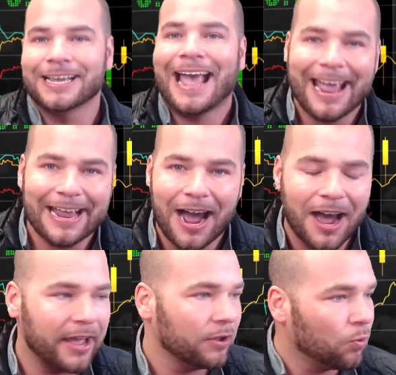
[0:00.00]

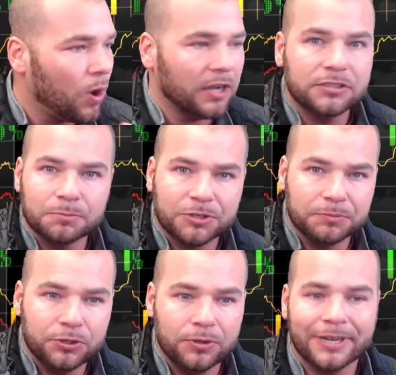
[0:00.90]
AI, quantum
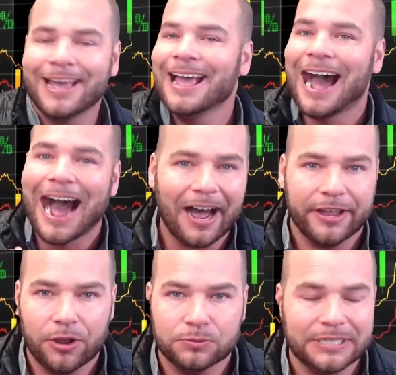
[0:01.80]
computing,
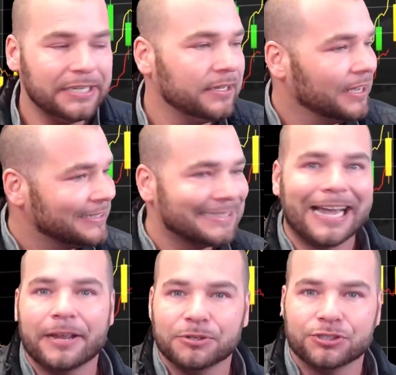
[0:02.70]
IoT,
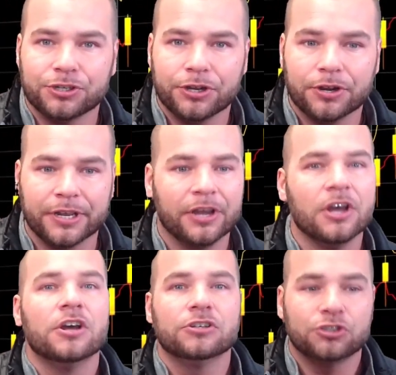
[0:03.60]
cybersecurity.
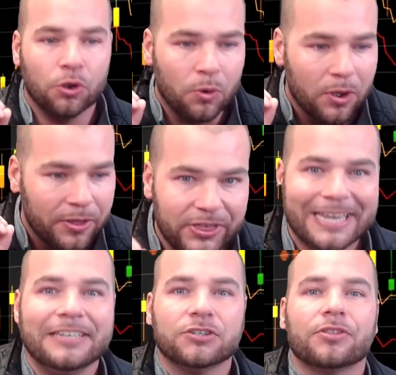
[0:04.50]
So
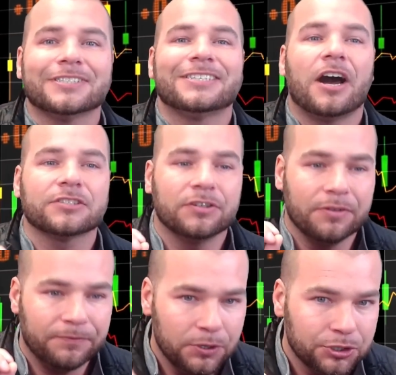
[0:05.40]
these are the stocks of the
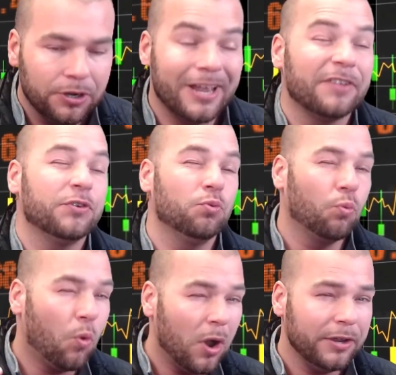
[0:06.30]
future. And if you
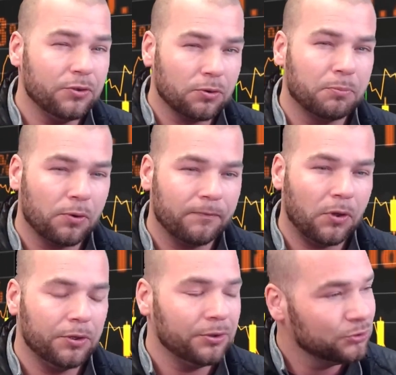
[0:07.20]
want your
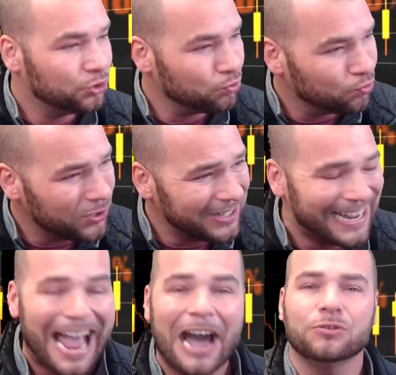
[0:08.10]
portfolio to
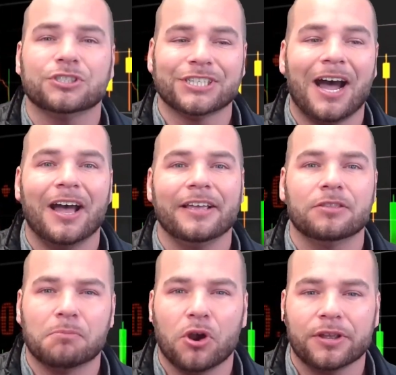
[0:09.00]
really outshine the
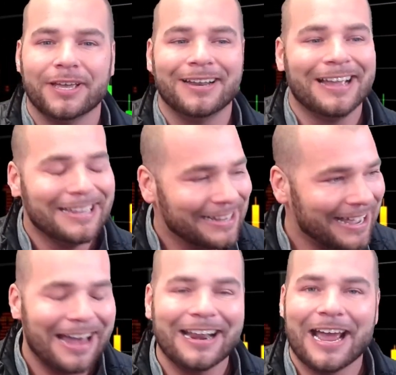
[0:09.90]
market, you
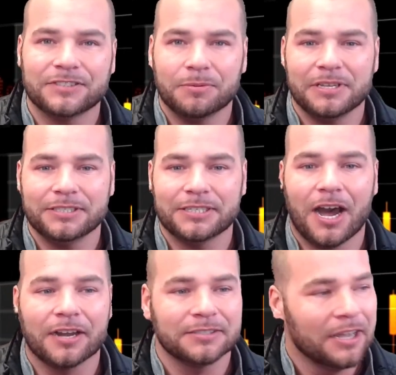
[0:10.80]
got to have some of these
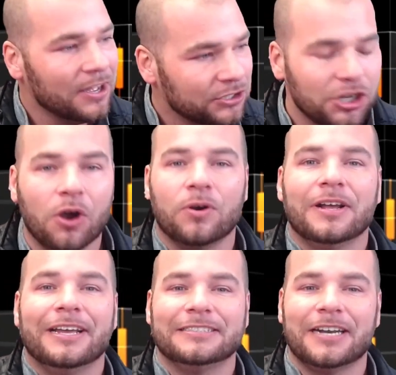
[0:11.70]
stocks. So
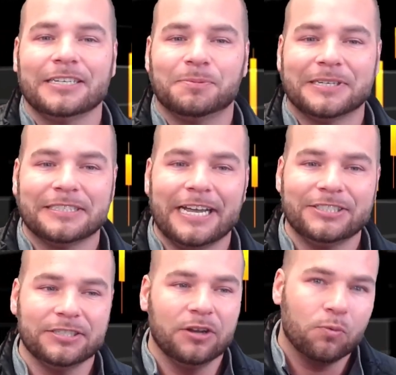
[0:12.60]
in tonight's
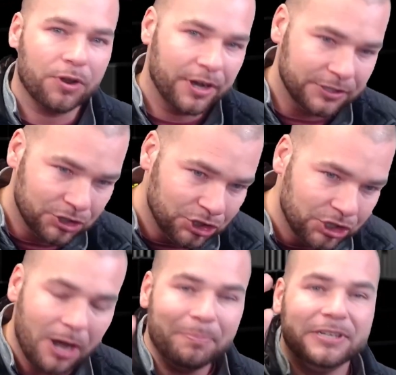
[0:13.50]
presentation, we're going to
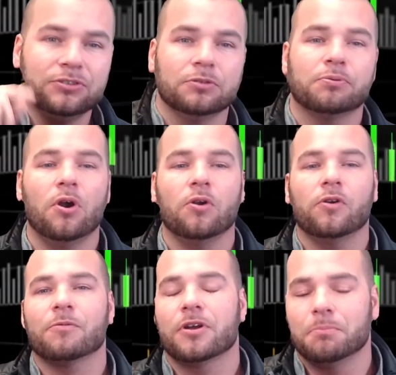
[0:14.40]
jump into the program.
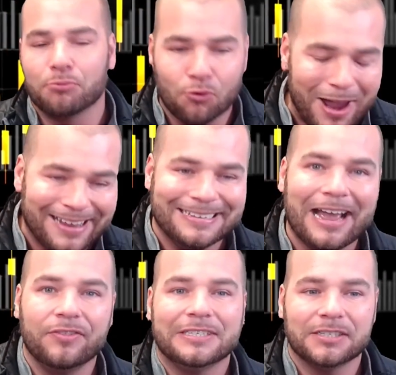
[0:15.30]
We're going to break
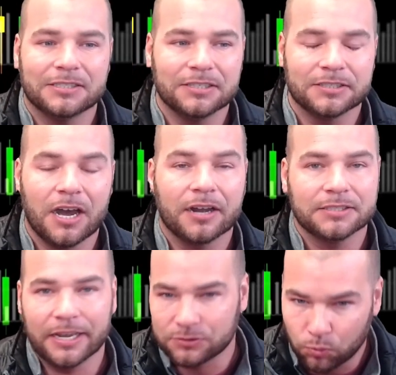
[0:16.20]
down these list of stocks
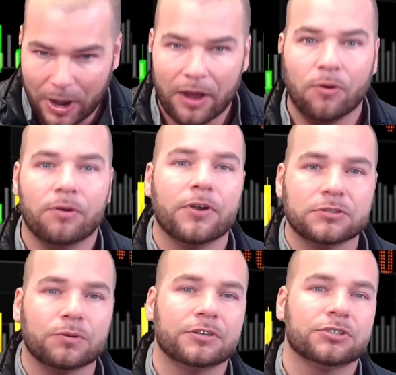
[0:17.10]
as well.
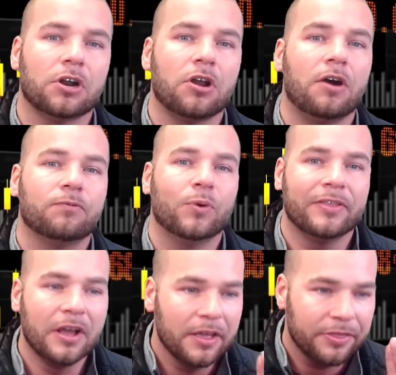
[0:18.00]
First, we're going to start off with
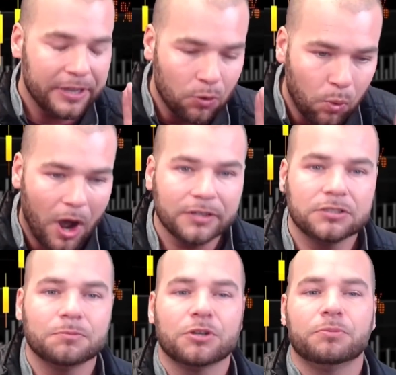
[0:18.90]
the
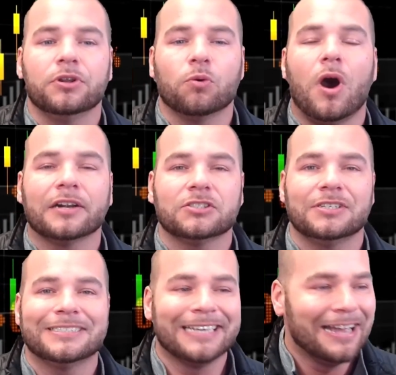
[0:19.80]
quantum computing watch
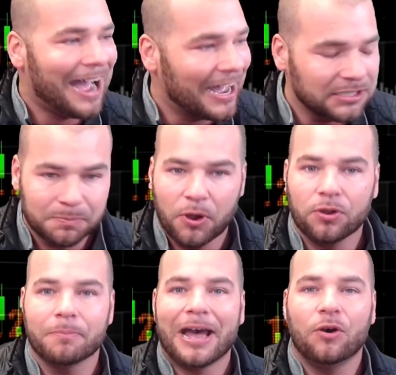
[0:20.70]
list I spoke
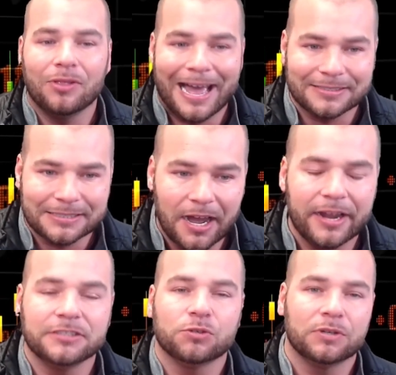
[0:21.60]
about last night. I
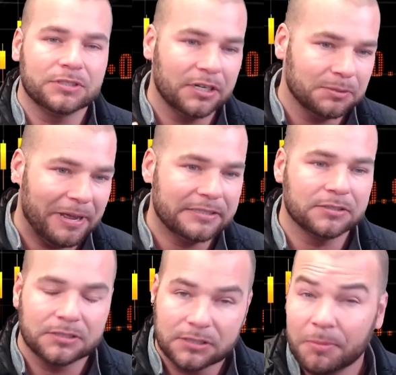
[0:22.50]
just want to touch base on
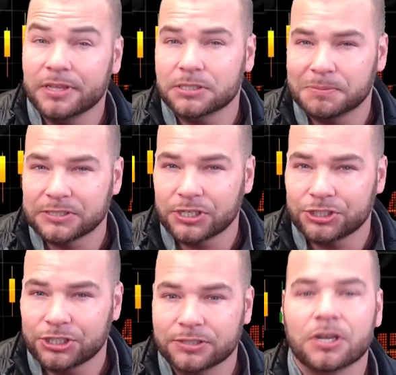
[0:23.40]
some of these
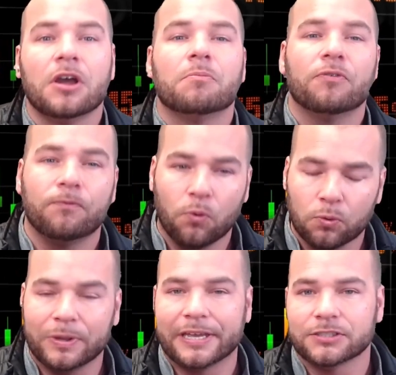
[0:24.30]
positions before
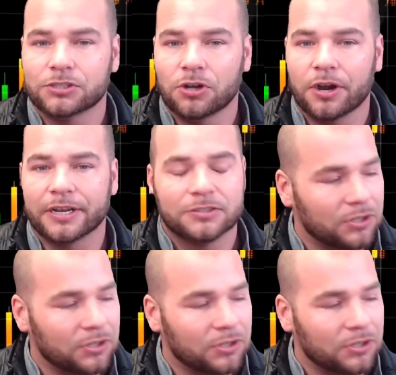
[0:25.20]
we get started.